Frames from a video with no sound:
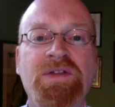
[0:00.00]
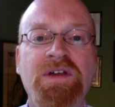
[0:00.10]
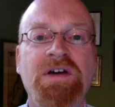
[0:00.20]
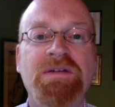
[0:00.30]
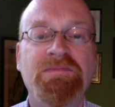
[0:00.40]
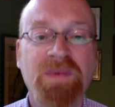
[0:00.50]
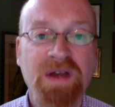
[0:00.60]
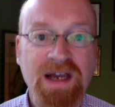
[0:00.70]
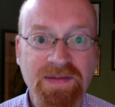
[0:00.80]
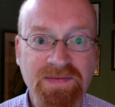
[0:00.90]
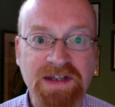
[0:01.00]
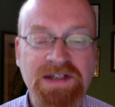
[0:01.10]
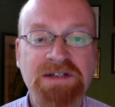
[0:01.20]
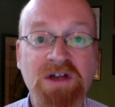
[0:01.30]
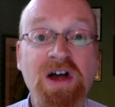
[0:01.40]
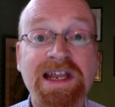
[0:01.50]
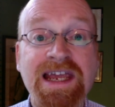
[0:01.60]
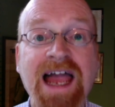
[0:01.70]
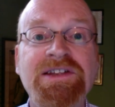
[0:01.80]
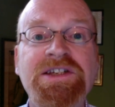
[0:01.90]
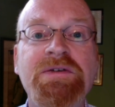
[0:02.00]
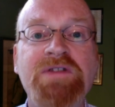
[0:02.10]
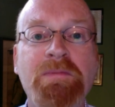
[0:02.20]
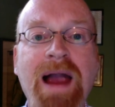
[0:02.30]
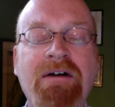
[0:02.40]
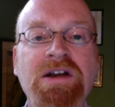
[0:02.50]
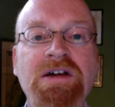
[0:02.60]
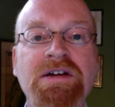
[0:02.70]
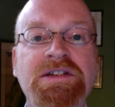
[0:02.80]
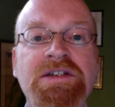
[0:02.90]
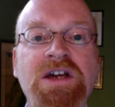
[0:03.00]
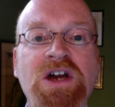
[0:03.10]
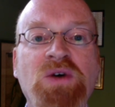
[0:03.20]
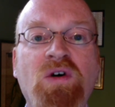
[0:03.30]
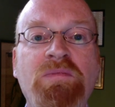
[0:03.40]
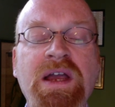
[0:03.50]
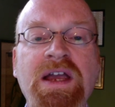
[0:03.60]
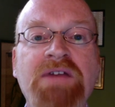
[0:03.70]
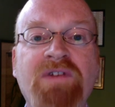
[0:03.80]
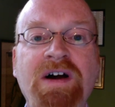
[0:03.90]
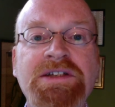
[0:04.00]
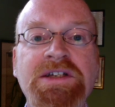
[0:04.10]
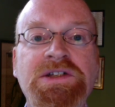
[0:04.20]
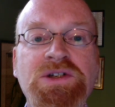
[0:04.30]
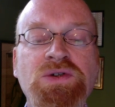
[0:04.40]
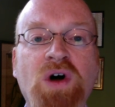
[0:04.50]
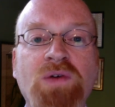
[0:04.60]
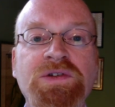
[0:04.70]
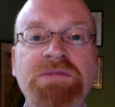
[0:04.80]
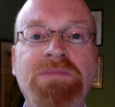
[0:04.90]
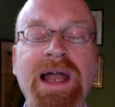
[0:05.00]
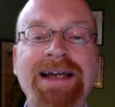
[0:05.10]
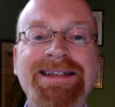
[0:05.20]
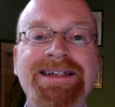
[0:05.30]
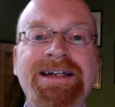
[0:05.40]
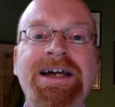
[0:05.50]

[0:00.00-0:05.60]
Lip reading: that in this early canto of the paradise we're being invited to contemplate.